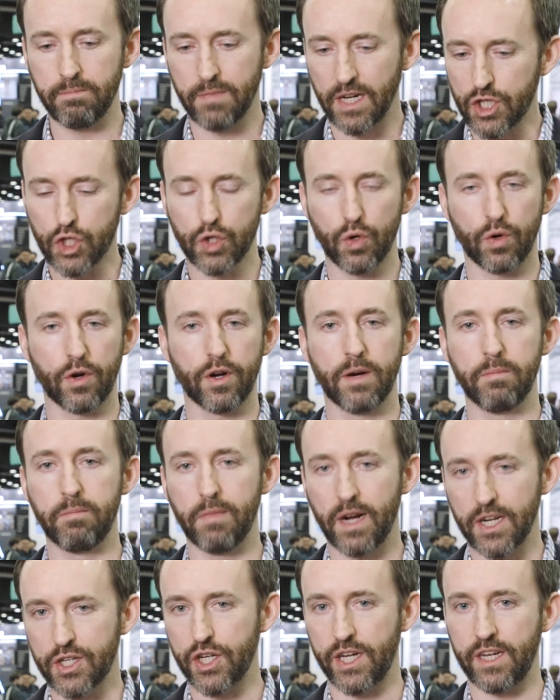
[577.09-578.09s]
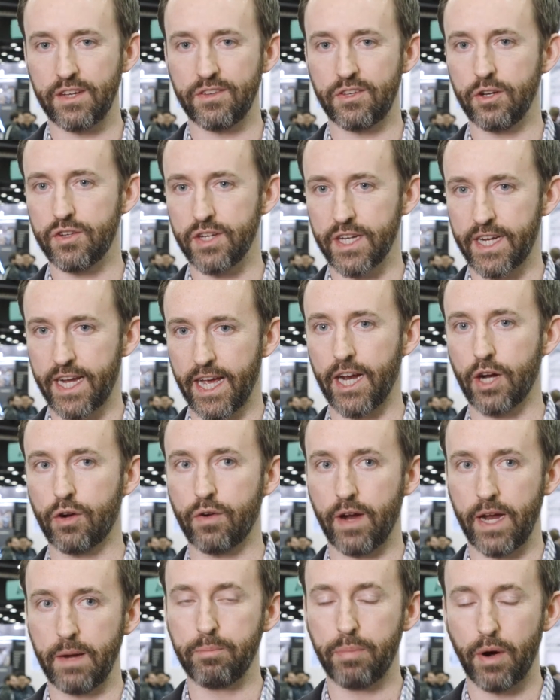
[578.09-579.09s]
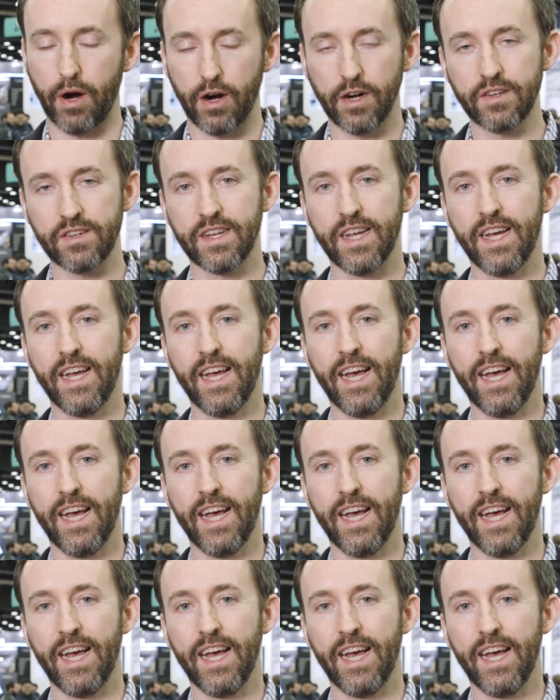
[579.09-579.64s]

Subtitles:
much shorter and much easier to get a great part.